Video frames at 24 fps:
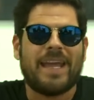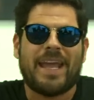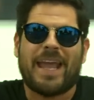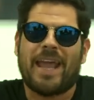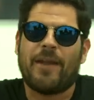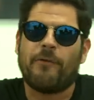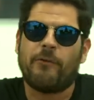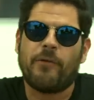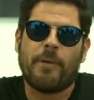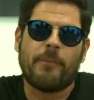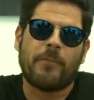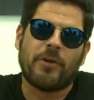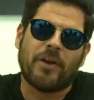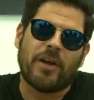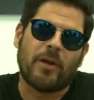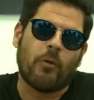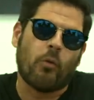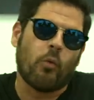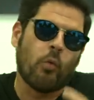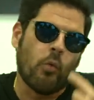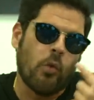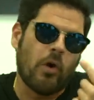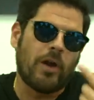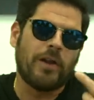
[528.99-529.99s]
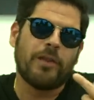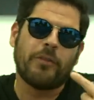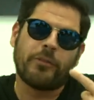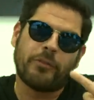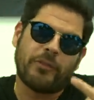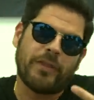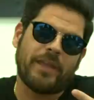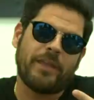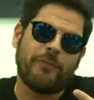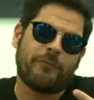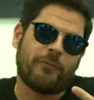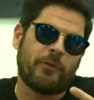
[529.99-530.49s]
And remember, one
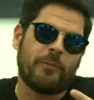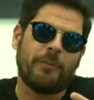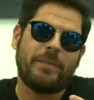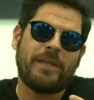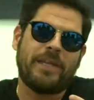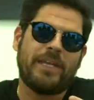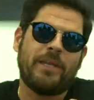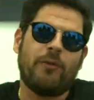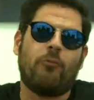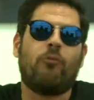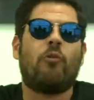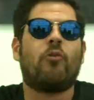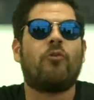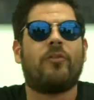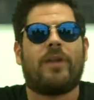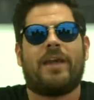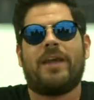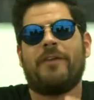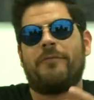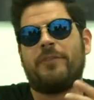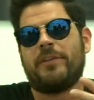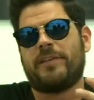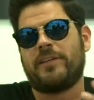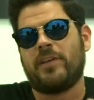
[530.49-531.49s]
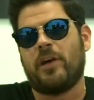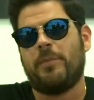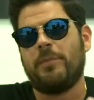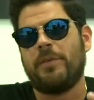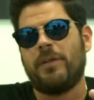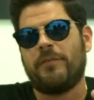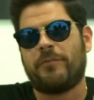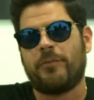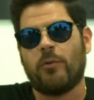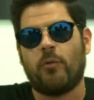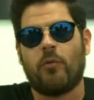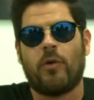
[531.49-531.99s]
thing for me won't ever tell
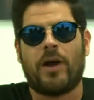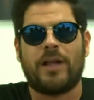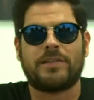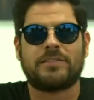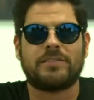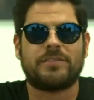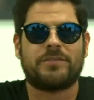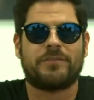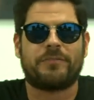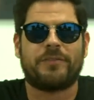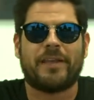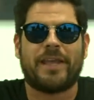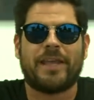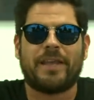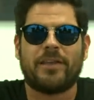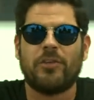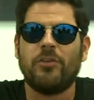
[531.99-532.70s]
me if the watch is fake.